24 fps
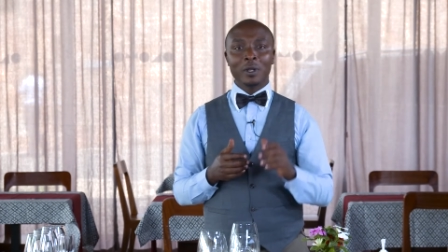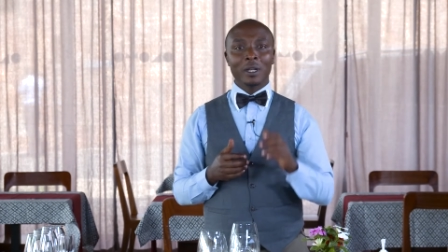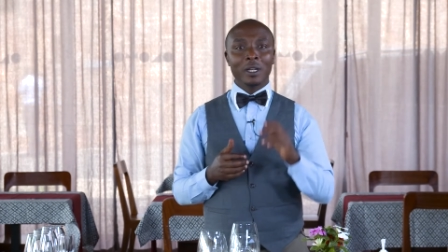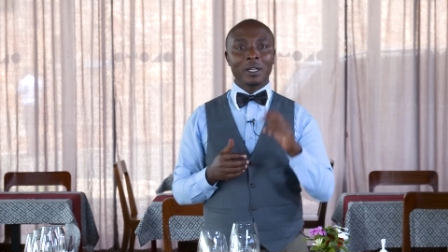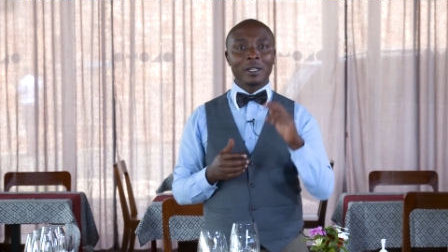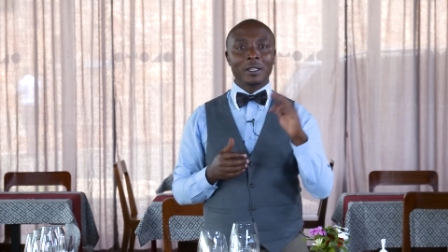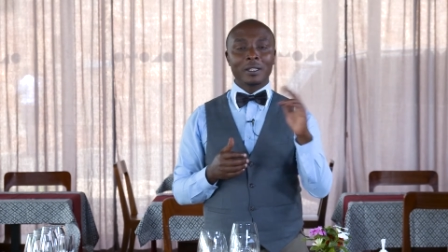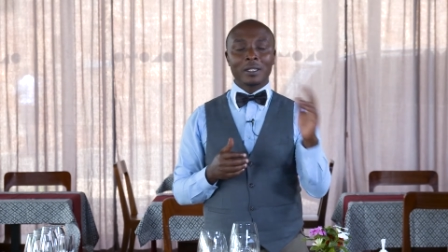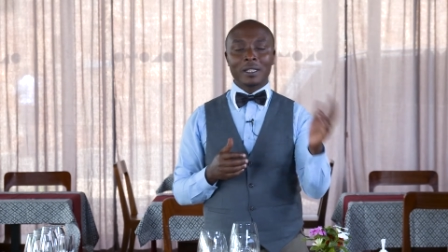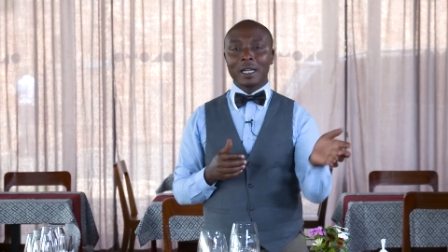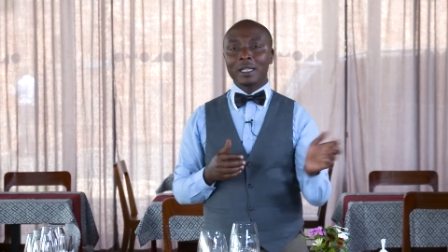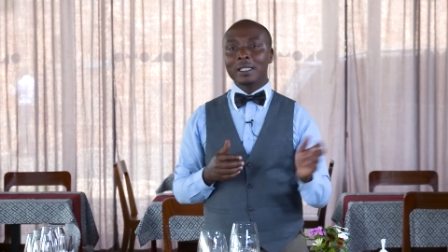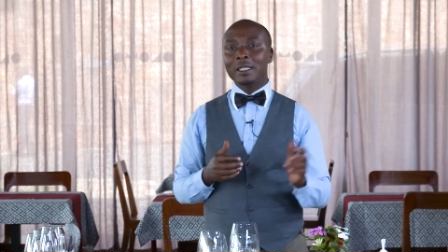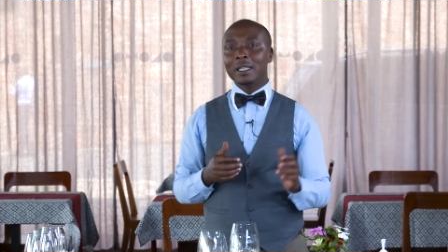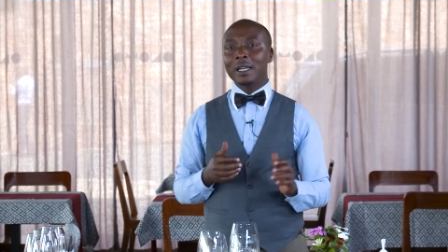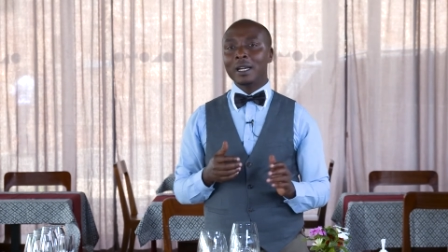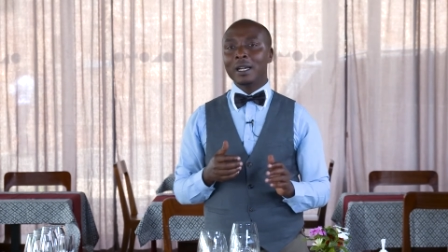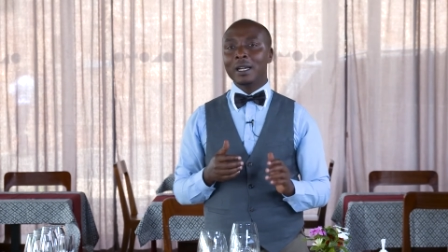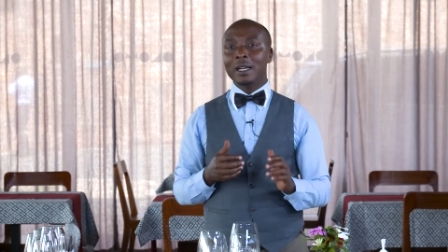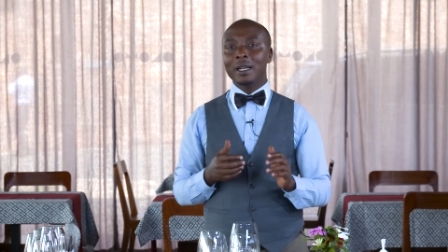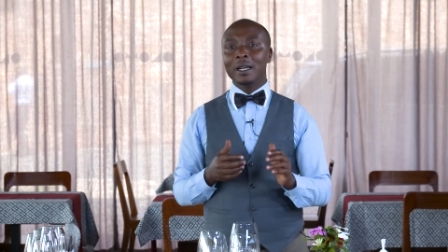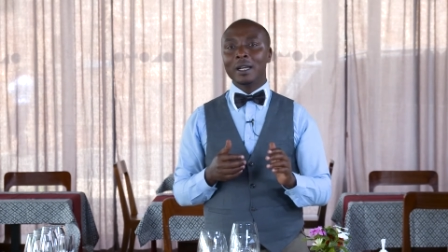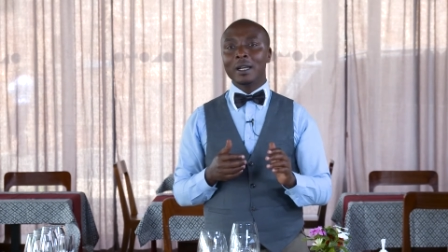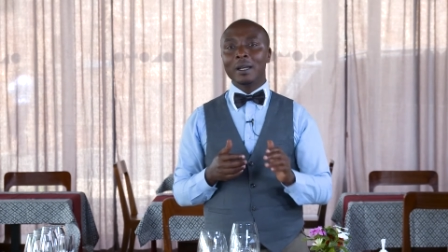
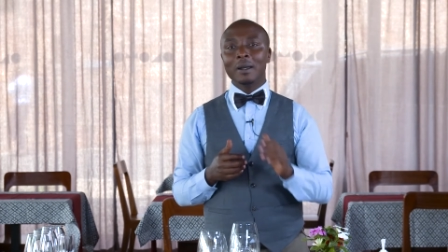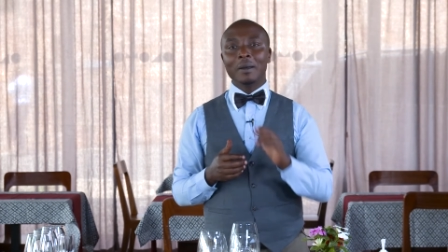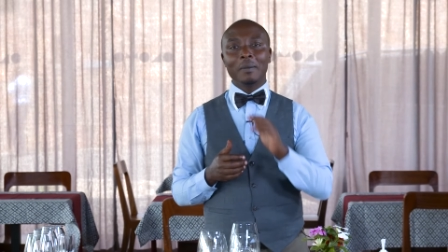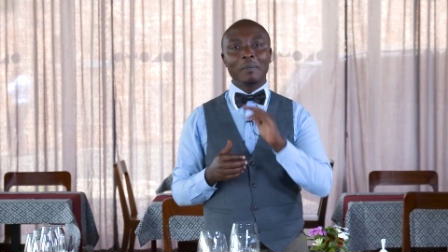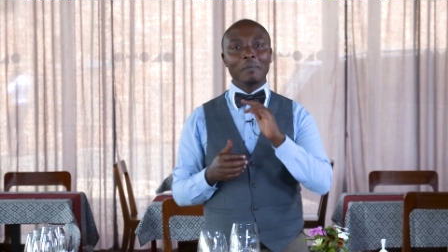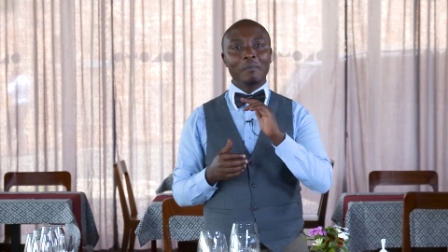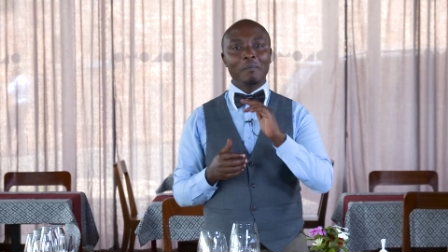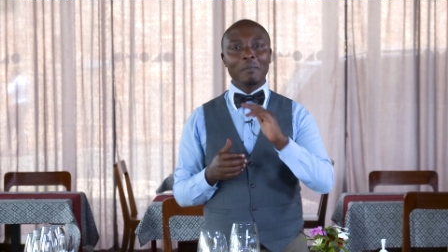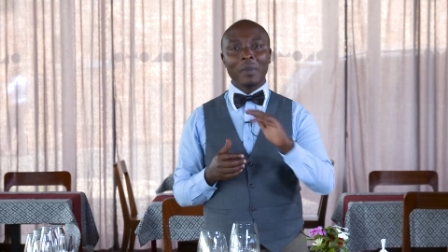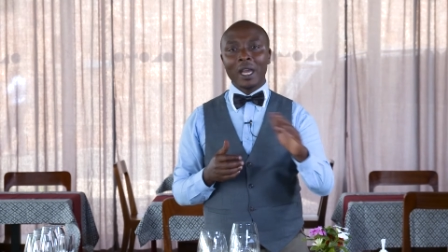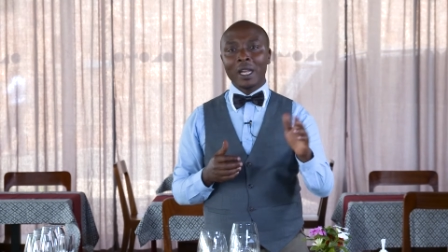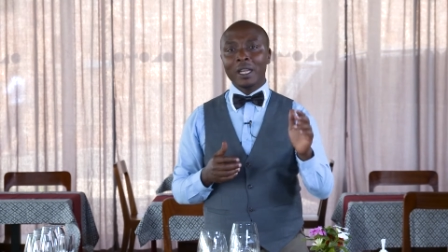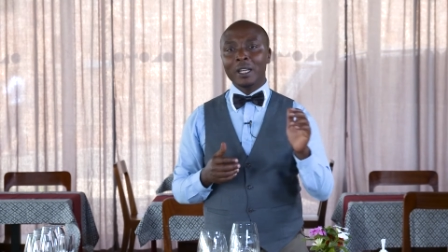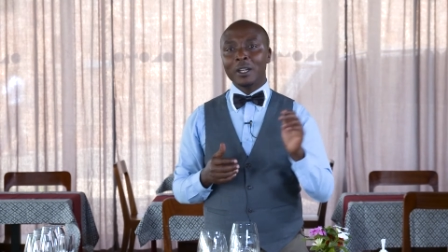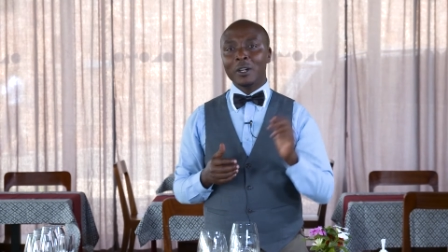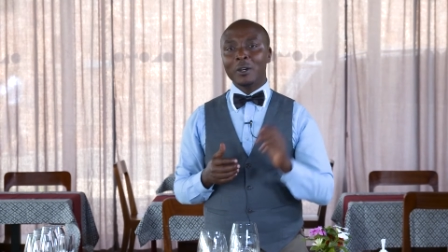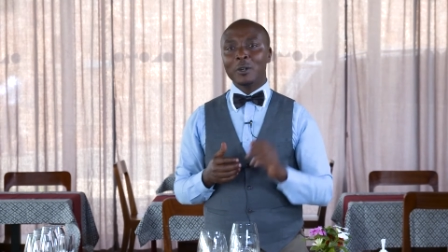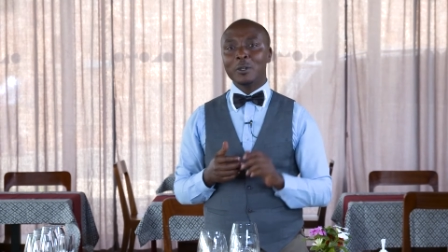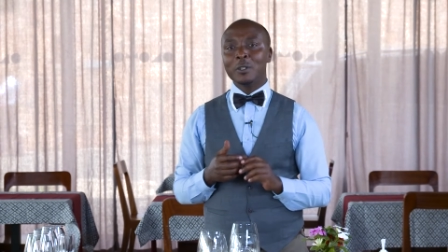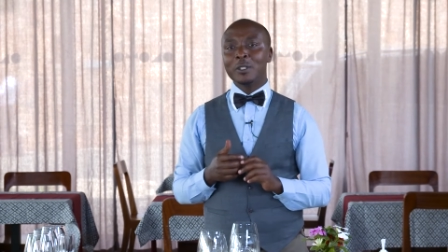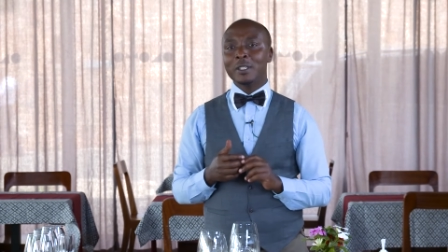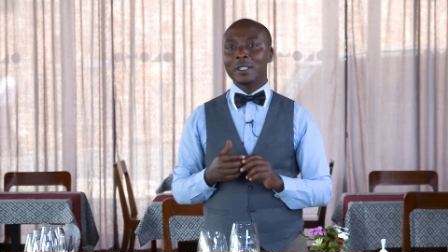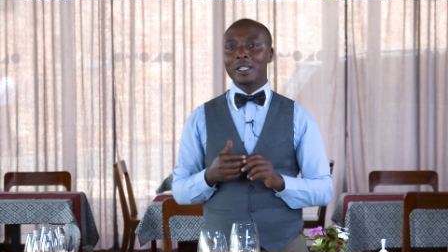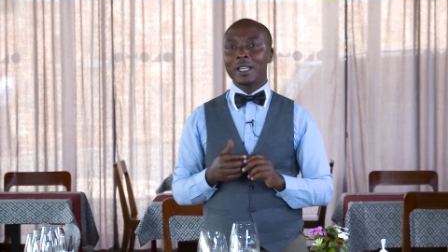starter, main
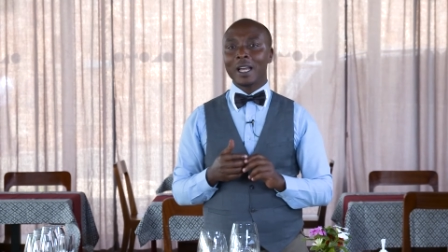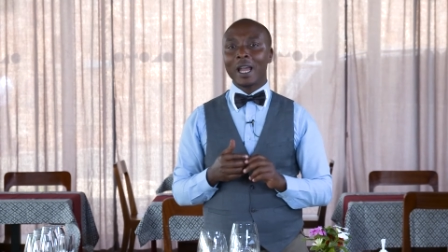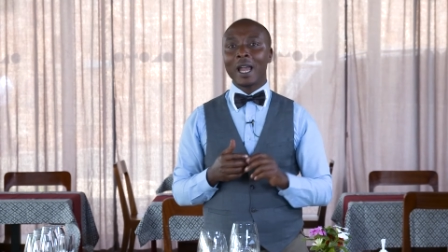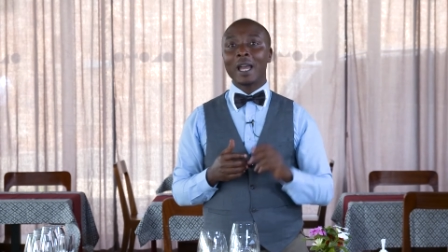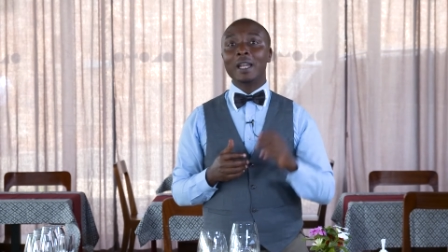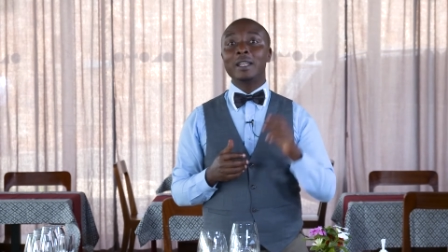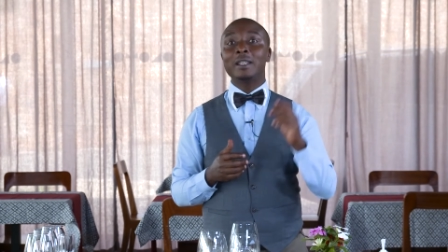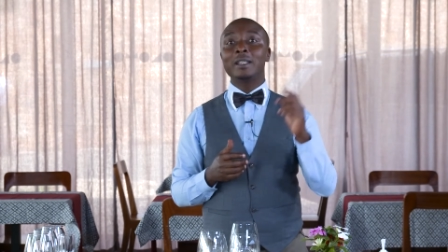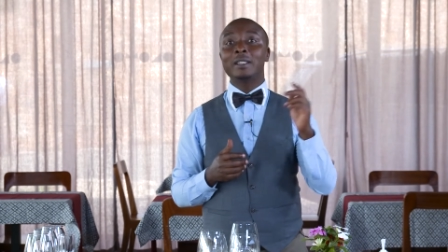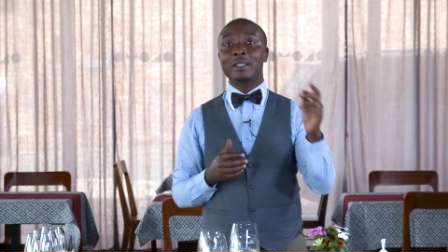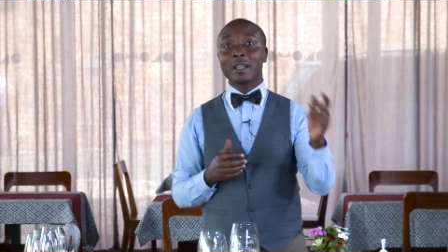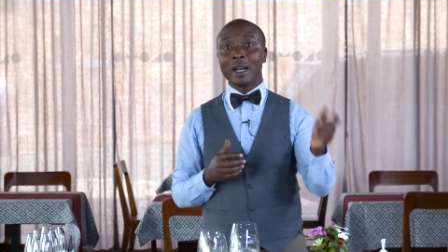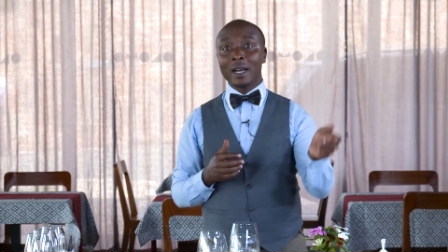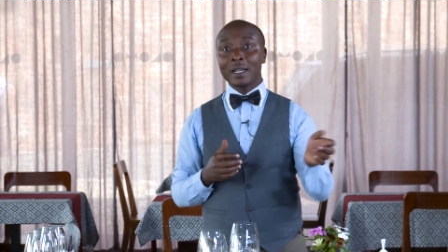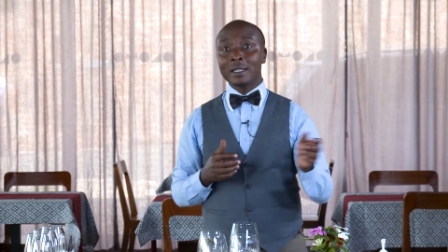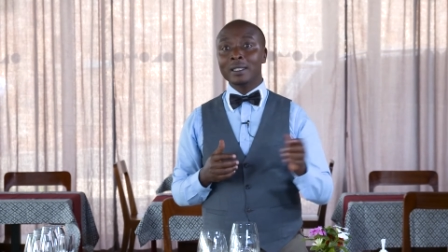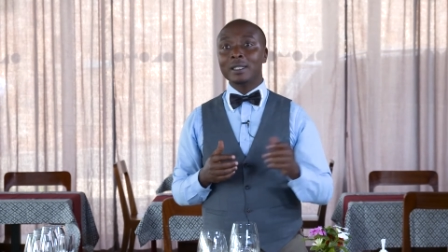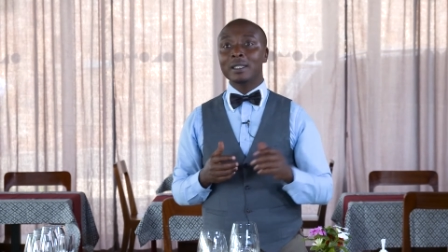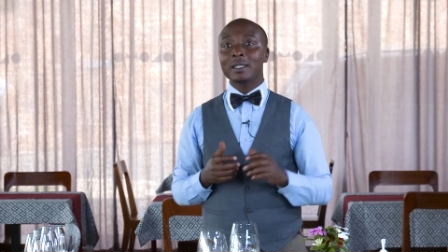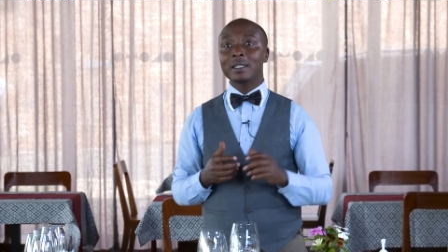course, and dessert.